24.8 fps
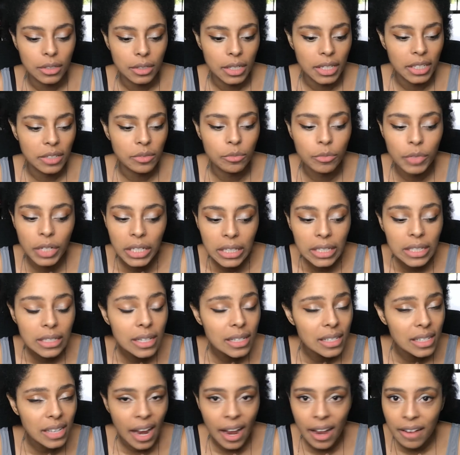It really
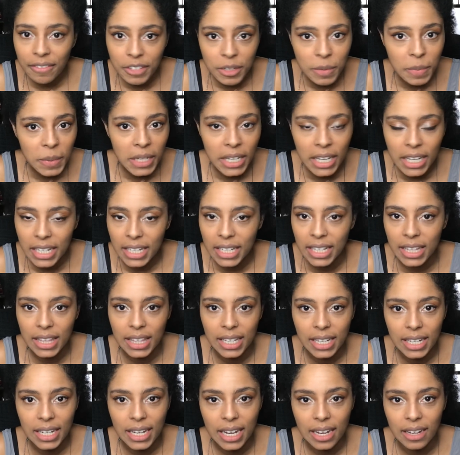doesn't have to be
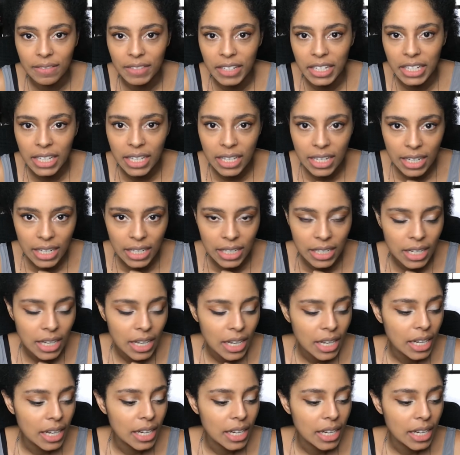anything heavy hitting.